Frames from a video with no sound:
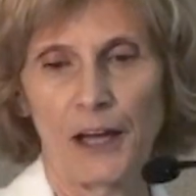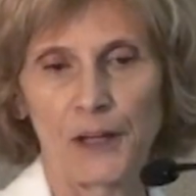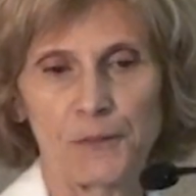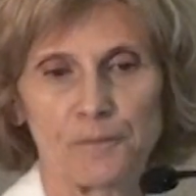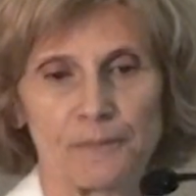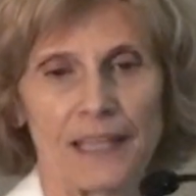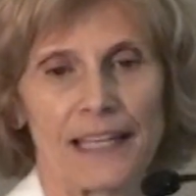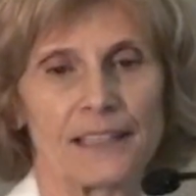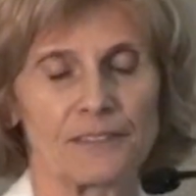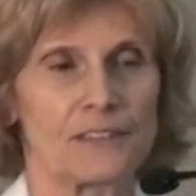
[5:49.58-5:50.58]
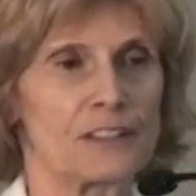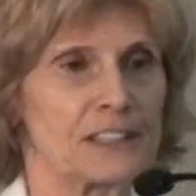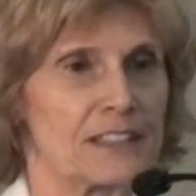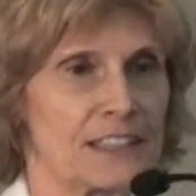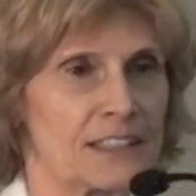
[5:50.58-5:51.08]
Um, and
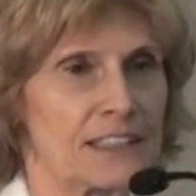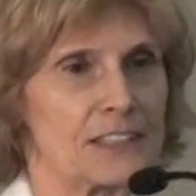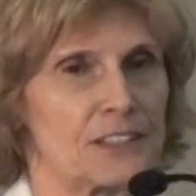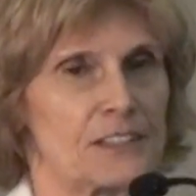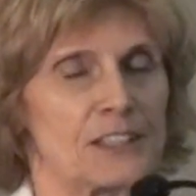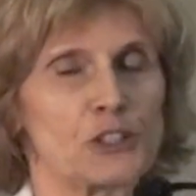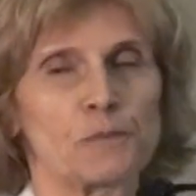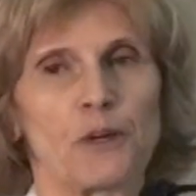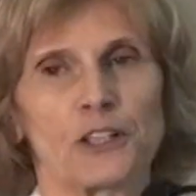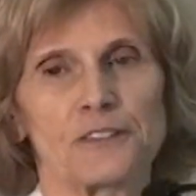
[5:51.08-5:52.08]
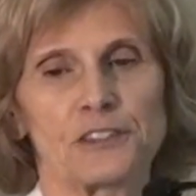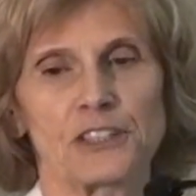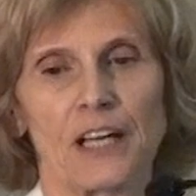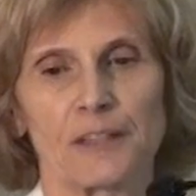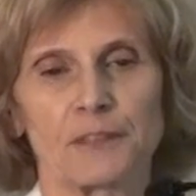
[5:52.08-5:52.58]
th these, these are part of
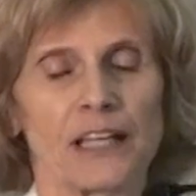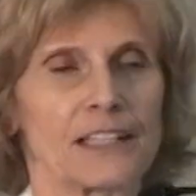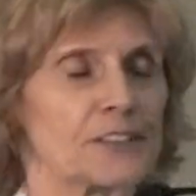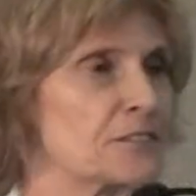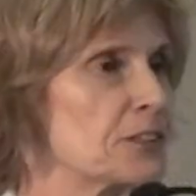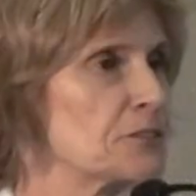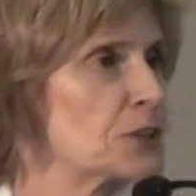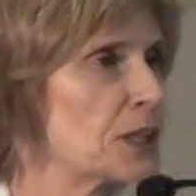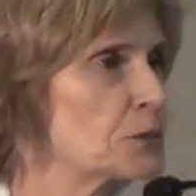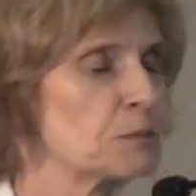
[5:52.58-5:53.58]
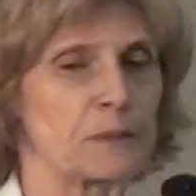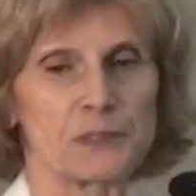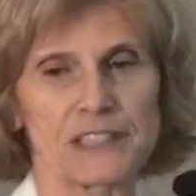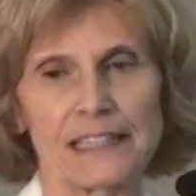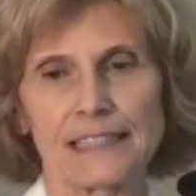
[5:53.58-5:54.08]
the timeline of, of what I will be
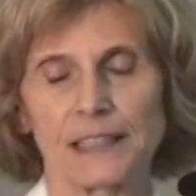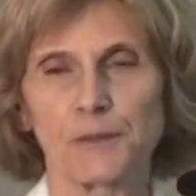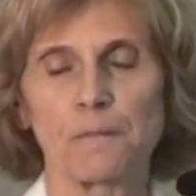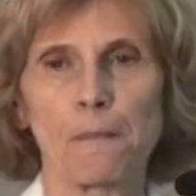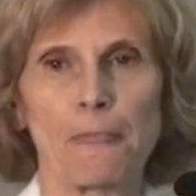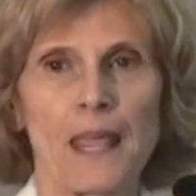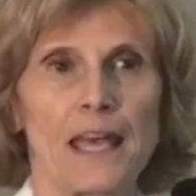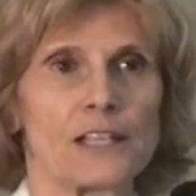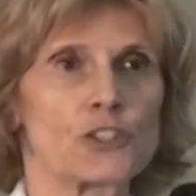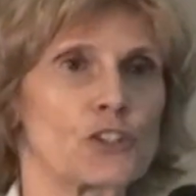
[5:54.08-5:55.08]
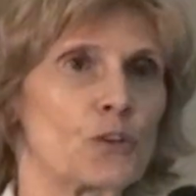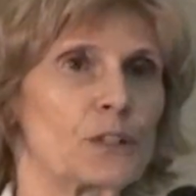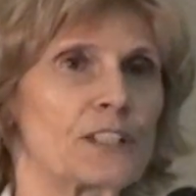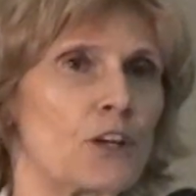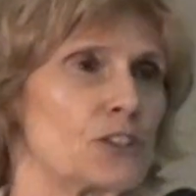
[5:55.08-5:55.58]
presenting.
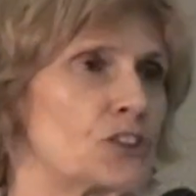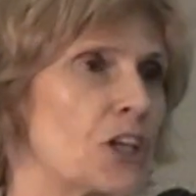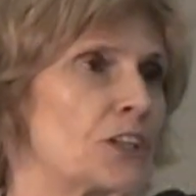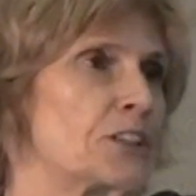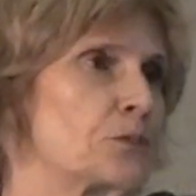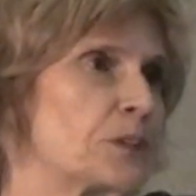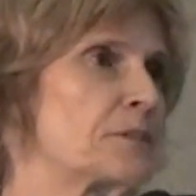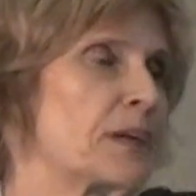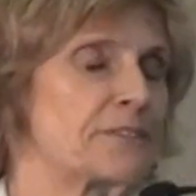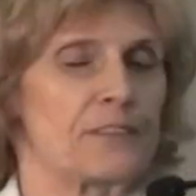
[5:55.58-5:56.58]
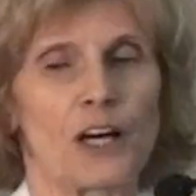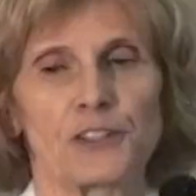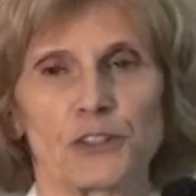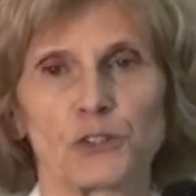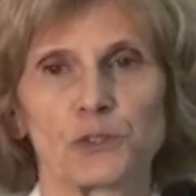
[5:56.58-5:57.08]
So it all started with my
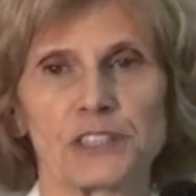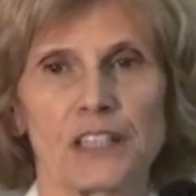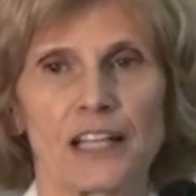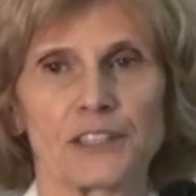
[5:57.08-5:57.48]
father, who was